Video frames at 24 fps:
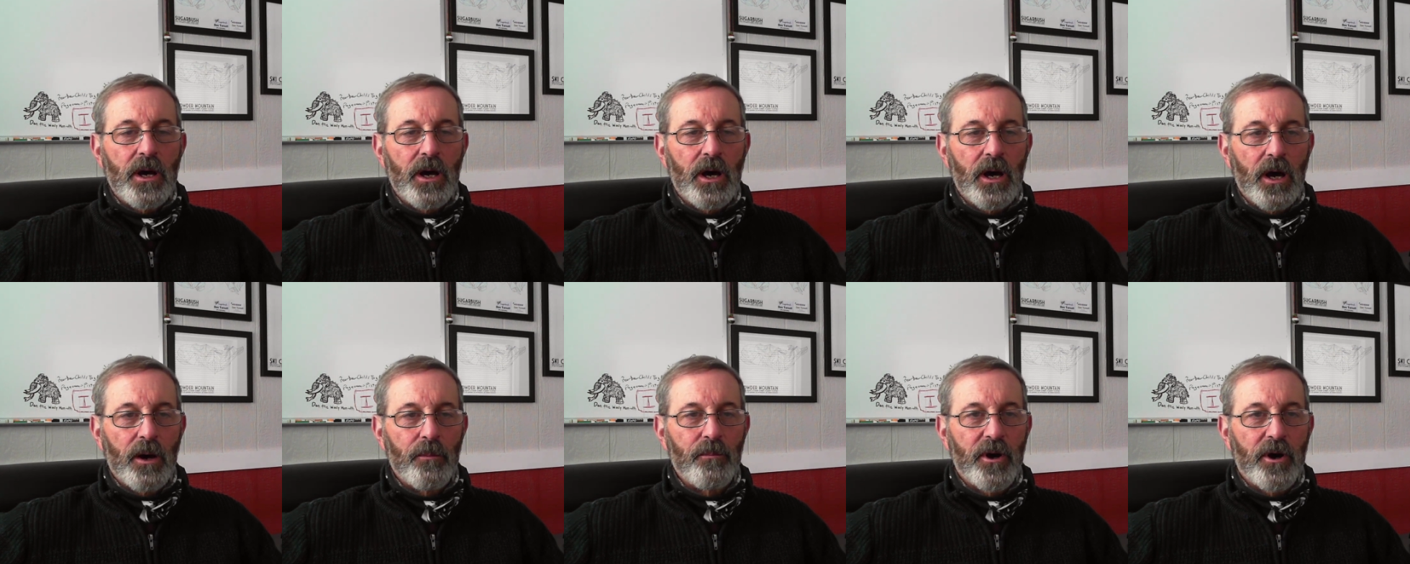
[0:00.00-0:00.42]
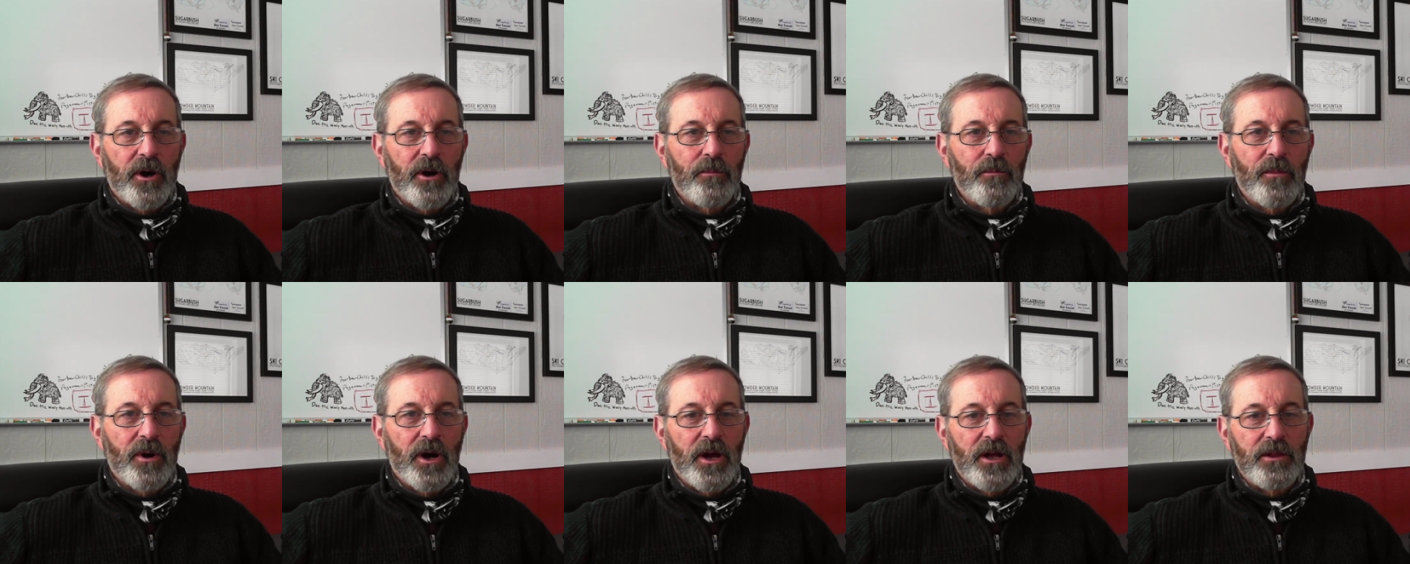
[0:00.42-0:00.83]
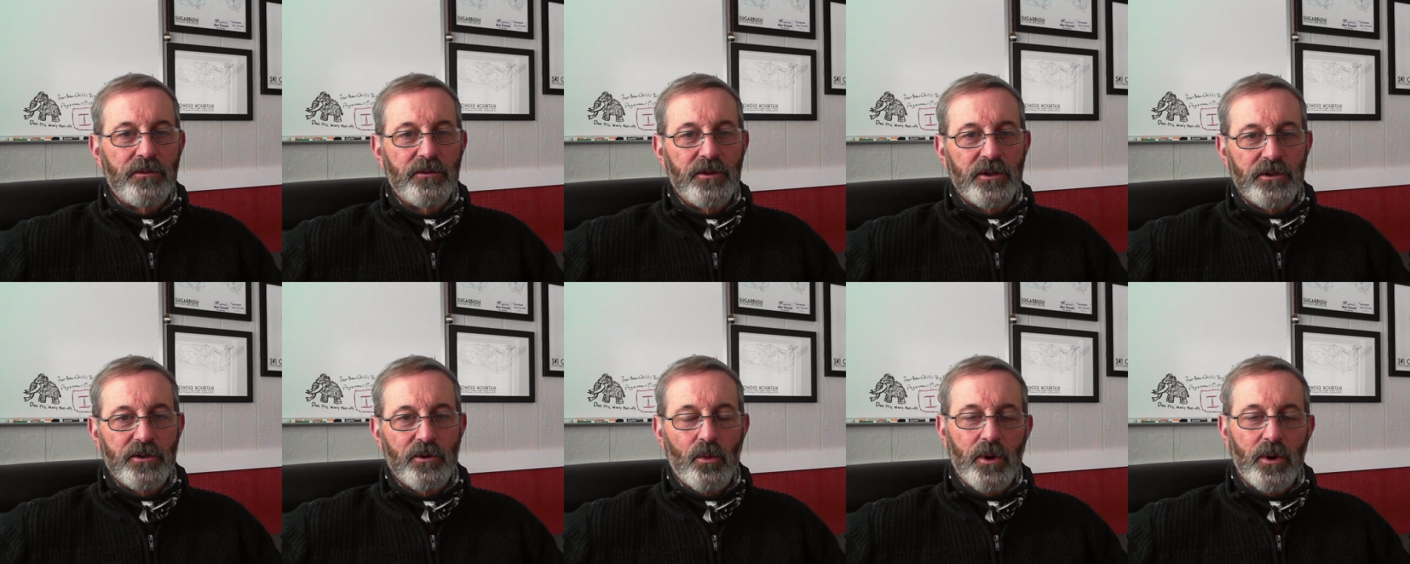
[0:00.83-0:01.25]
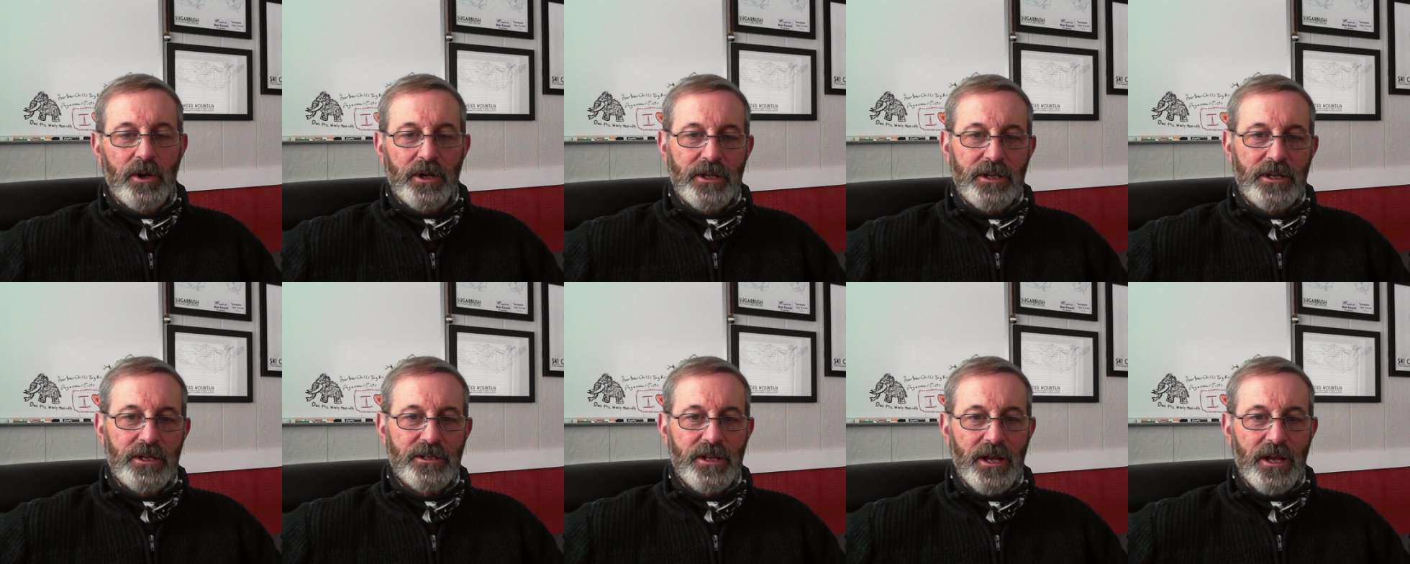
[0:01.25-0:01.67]
uh, bear in mind that you
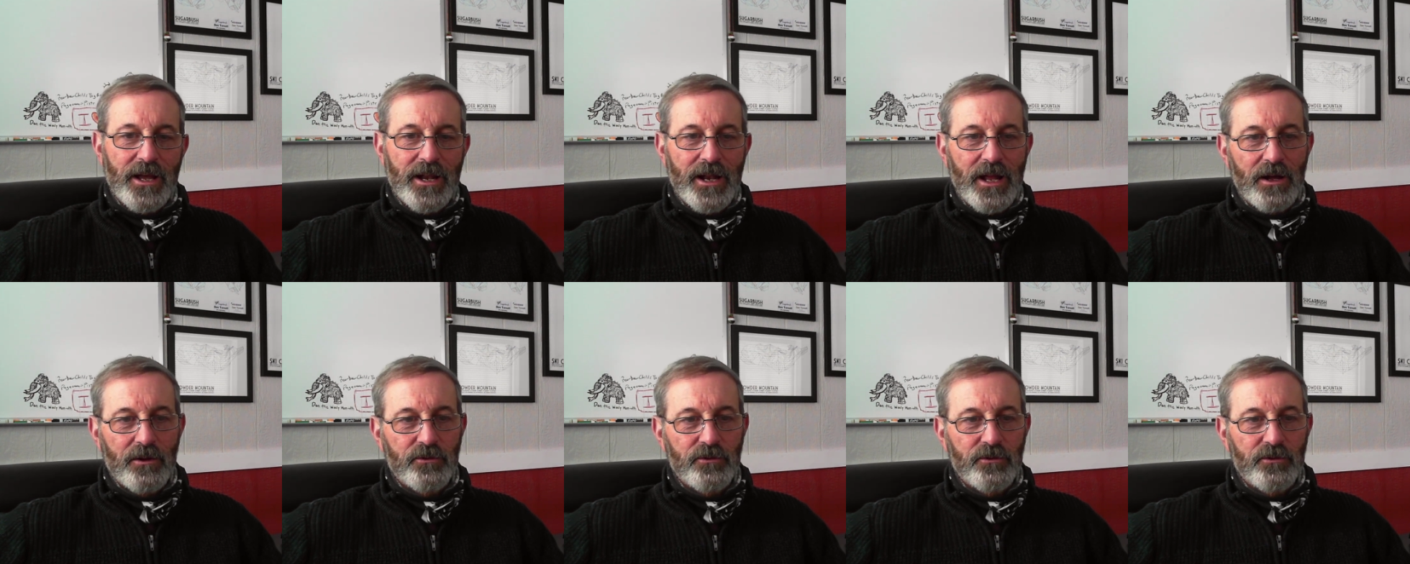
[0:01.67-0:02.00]
want to eat that